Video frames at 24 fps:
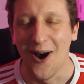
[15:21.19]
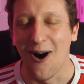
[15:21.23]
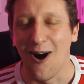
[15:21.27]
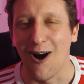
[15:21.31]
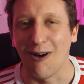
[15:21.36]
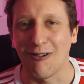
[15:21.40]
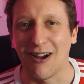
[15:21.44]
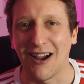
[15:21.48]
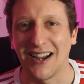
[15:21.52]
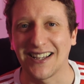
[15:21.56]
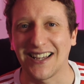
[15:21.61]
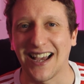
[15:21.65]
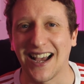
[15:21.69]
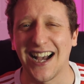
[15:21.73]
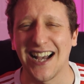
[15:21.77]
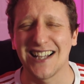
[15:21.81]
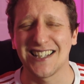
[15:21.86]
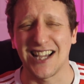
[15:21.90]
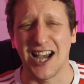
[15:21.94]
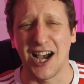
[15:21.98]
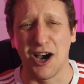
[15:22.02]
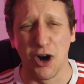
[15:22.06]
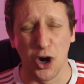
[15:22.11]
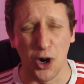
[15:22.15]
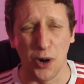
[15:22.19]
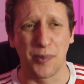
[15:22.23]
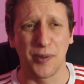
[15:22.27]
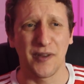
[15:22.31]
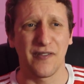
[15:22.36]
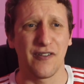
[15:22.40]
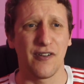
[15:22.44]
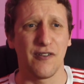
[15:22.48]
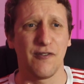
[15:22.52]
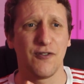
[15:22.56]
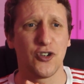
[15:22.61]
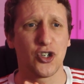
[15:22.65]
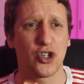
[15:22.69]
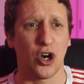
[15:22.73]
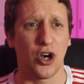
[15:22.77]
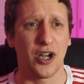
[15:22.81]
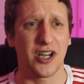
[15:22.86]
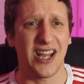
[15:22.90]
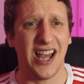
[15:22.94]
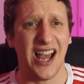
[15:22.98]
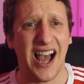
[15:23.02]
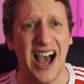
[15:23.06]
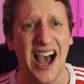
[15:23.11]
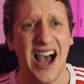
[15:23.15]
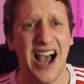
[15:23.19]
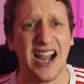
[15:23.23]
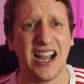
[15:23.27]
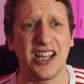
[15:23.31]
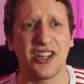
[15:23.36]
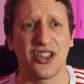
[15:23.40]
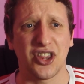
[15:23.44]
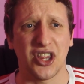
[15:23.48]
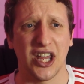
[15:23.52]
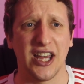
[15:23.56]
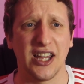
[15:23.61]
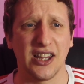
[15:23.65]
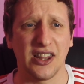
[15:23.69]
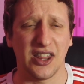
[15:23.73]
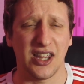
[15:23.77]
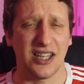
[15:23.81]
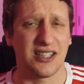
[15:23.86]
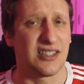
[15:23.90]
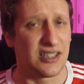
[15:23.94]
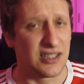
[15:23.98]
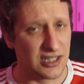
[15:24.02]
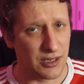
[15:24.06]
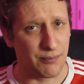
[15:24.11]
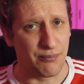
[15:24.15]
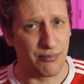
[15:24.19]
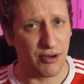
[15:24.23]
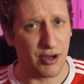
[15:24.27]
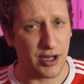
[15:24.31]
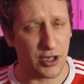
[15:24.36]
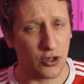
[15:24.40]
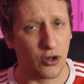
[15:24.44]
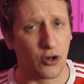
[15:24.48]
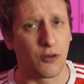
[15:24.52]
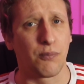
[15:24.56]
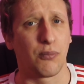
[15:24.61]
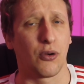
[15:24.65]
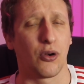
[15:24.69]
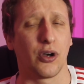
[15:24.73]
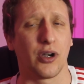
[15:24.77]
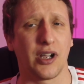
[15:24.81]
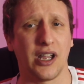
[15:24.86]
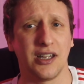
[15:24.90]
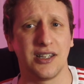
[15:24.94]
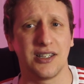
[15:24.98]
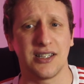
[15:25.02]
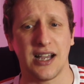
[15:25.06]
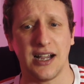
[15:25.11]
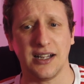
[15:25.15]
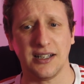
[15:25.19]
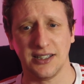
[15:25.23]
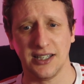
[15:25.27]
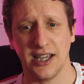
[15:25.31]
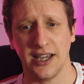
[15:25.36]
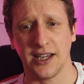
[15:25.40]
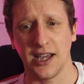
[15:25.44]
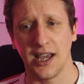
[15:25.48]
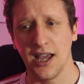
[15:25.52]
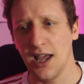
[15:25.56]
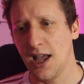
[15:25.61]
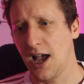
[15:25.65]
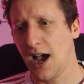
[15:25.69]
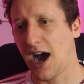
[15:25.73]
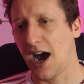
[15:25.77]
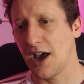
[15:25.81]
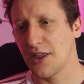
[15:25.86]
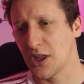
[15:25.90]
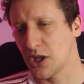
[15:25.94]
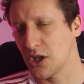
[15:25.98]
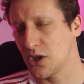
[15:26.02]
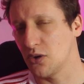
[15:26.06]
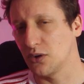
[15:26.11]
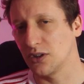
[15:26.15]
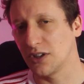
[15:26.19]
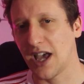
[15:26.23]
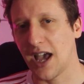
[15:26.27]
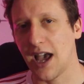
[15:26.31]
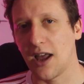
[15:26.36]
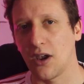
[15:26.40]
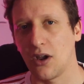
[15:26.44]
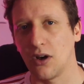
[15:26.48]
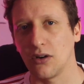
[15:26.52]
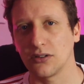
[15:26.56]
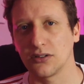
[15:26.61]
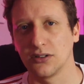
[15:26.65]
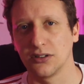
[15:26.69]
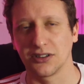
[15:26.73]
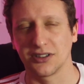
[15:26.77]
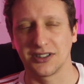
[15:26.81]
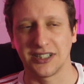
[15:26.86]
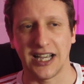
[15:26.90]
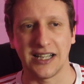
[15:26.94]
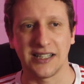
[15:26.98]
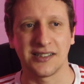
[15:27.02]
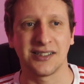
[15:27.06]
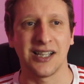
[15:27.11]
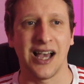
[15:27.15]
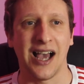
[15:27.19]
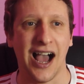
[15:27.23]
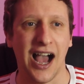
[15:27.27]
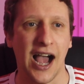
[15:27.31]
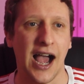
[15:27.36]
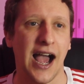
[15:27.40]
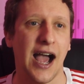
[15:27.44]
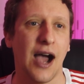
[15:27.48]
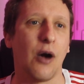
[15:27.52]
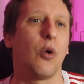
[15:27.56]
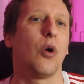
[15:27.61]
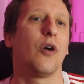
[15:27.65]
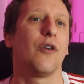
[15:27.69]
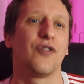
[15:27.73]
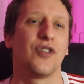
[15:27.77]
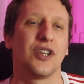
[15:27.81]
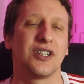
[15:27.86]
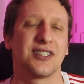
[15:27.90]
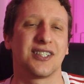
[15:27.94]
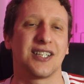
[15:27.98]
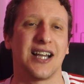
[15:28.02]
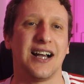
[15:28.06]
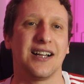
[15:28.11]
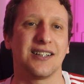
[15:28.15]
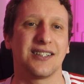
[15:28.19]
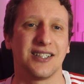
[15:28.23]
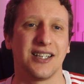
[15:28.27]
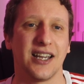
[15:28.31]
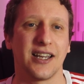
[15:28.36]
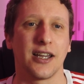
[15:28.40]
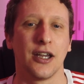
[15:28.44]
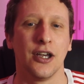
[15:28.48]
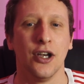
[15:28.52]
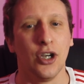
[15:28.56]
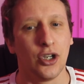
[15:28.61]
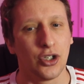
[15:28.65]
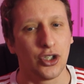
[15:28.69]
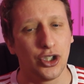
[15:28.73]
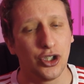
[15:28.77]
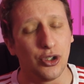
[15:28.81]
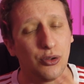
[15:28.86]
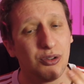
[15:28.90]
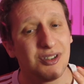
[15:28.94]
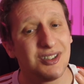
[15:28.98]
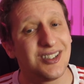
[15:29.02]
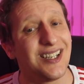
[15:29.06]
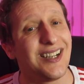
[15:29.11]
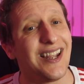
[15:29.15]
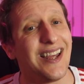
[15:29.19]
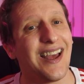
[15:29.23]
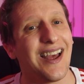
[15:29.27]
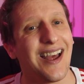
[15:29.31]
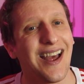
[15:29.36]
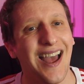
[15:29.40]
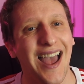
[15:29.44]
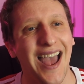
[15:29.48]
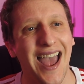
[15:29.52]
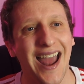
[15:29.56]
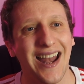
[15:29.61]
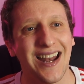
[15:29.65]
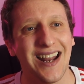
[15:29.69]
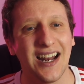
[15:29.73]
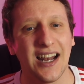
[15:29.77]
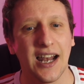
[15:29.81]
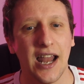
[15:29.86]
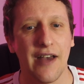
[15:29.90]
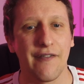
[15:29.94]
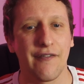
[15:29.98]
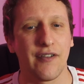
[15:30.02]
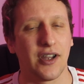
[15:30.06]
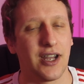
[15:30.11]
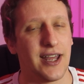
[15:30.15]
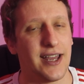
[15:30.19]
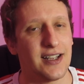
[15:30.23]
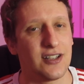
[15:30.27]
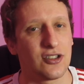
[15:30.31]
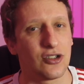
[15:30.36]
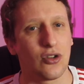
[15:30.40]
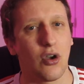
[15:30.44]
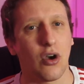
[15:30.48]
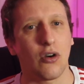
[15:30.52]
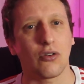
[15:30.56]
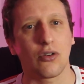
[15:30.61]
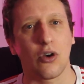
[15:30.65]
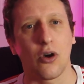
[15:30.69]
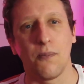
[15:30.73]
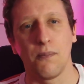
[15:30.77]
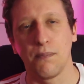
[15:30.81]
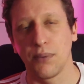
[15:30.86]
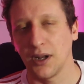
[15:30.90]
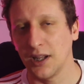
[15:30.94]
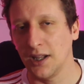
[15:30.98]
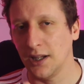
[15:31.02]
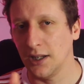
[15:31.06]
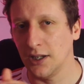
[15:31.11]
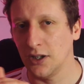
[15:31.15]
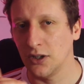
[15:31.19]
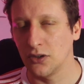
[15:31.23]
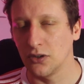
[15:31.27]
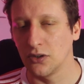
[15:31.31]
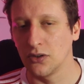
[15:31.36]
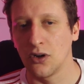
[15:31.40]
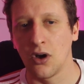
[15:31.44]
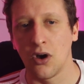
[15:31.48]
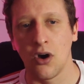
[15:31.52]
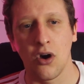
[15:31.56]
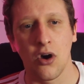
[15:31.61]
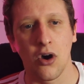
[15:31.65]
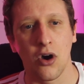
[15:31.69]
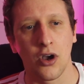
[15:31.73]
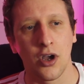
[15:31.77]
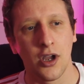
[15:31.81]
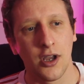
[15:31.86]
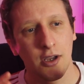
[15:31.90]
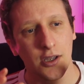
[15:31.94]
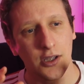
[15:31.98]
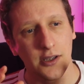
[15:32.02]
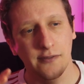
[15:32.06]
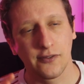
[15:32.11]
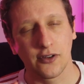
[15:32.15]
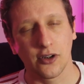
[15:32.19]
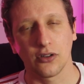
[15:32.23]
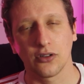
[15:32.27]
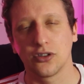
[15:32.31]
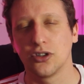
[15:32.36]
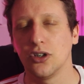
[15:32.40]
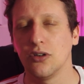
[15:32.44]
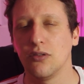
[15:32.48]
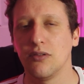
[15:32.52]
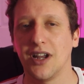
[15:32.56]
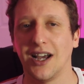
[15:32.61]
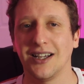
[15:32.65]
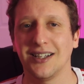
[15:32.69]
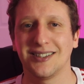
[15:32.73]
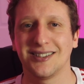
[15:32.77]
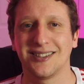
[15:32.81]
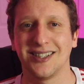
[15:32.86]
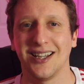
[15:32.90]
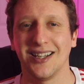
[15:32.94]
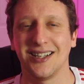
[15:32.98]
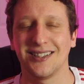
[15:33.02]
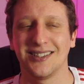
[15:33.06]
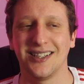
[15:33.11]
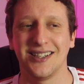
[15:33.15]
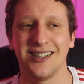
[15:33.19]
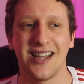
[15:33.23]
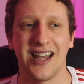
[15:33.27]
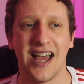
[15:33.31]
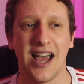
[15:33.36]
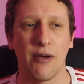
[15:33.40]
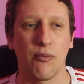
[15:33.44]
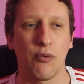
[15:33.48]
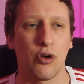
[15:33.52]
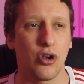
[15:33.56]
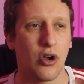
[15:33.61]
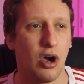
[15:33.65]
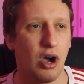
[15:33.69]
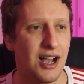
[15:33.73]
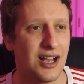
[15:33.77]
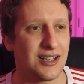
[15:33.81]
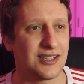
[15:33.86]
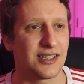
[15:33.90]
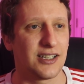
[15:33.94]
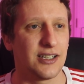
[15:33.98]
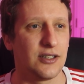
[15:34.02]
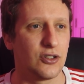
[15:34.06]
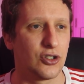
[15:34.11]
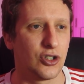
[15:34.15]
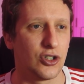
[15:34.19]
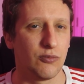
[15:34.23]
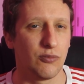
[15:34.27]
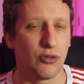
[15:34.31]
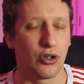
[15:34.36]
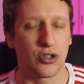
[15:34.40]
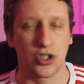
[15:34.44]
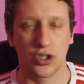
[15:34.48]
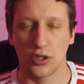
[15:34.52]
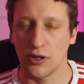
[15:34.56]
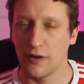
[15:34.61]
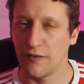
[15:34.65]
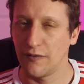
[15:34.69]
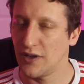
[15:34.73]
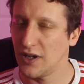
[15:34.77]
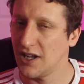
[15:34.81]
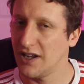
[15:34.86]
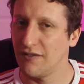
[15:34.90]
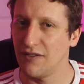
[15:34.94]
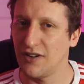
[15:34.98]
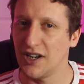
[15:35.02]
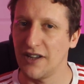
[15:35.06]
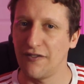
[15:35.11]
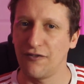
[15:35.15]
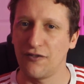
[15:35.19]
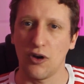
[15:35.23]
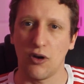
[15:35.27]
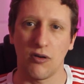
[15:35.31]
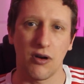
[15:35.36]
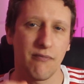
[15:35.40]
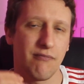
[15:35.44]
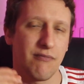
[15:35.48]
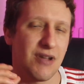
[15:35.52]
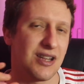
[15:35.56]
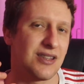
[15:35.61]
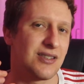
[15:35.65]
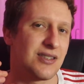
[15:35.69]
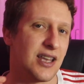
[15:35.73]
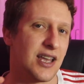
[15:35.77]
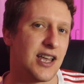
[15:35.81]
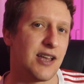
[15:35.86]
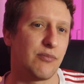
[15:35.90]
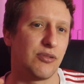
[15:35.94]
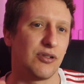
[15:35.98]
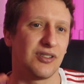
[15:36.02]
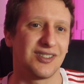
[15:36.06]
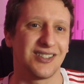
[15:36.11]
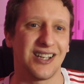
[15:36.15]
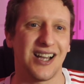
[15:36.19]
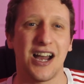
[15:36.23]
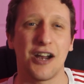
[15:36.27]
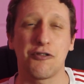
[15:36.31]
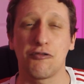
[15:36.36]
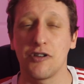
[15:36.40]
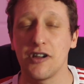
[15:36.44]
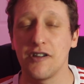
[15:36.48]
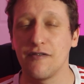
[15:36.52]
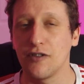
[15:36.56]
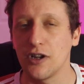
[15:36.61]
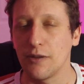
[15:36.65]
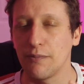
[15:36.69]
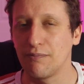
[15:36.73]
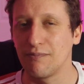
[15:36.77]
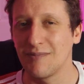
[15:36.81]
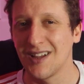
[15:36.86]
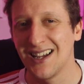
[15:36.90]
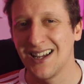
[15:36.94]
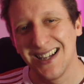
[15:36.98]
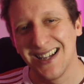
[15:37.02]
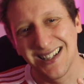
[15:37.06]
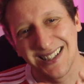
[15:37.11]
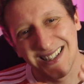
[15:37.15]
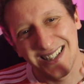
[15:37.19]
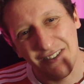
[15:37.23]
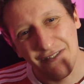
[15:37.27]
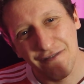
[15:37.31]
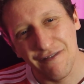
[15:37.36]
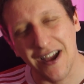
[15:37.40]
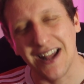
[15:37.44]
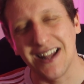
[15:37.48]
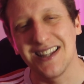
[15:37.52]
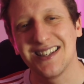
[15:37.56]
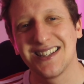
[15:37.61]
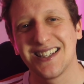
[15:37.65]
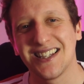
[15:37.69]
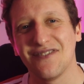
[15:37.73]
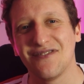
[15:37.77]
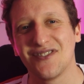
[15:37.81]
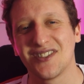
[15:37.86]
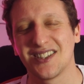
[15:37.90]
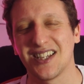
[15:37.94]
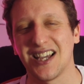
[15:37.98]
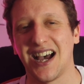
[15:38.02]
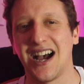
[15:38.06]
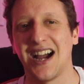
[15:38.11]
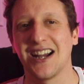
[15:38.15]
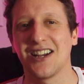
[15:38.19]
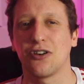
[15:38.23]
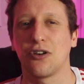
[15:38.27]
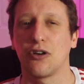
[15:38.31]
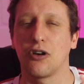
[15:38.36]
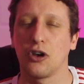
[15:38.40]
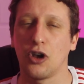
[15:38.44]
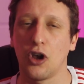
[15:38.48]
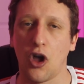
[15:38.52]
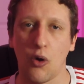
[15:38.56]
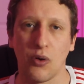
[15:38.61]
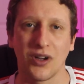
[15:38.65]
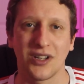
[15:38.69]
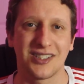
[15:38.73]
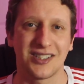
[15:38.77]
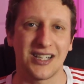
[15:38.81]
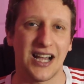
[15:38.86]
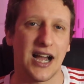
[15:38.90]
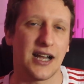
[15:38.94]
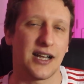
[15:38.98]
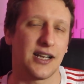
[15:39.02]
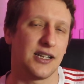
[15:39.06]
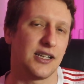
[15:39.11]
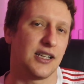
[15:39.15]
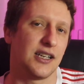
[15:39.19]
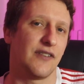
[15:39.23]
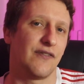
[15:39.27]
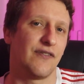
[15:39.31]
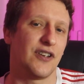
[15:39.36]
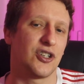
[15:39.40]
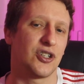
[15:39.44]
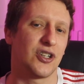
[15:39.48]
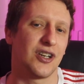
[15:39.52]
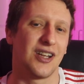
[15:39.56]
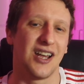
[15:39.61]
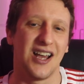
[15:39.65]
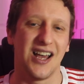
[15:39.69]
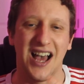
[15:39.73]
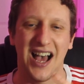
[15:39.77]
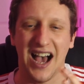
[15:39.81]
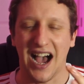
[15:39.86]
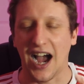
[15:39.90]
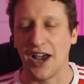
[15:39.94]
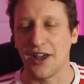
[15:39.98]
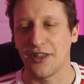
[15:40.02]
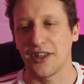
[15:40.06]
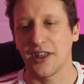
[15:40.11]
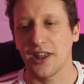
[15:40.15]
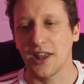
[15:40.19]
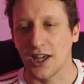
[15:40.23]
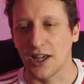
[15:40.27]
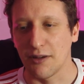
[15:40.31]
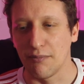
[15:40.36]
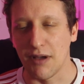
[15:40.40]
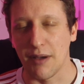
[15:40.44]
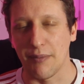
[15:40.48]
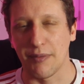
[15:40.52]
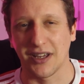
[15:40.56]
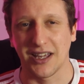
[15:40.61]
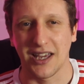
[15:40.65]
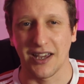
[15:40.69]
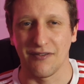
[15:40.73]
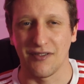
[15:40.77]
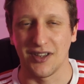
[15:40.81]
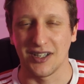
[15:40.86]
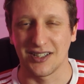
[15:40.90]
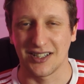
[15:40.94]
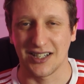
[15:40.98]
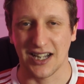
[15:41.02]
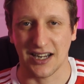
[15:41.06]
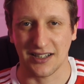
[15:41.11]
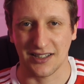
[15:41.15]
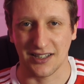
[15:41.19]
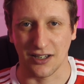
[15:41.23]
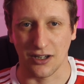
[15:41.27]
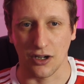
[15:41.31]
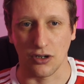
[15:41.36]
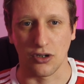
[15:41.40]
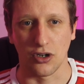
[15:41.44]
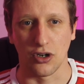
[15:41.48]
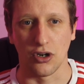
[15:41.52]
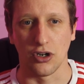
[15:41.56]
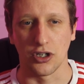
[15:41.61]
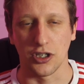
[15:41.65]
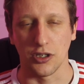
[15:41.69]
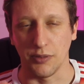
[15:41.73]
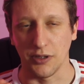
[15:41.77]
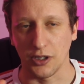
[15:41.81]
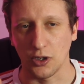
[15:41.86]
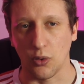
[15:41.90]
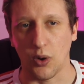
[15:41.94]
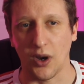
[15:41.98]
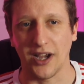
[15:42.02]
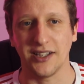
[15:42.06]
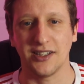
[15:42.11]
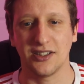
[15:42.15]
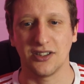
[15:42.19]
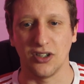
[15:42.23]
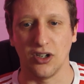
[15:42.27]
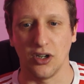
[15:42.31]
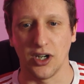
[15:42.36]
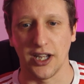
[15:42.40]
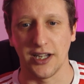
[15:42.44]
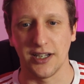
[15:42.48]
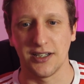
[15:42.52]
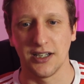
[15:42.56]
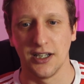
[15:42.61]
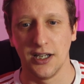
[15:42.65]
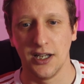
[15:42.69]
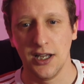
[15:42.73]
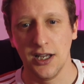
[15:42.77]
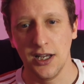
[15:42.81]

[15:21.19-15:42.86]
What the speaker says: Alright guys, I hope you've enjoyed it. I think this is a pretty good plug-in tactic. I think you'll get a lot of success out of this tactic, using it at any level. It's not completely gung-ho. You've got two nice cities in there. We're not asking too much. Even if you're a mid-table side or even a defensive side or a lower side in your division, I think you can maybe give this tactic a go. You'll be quite solid.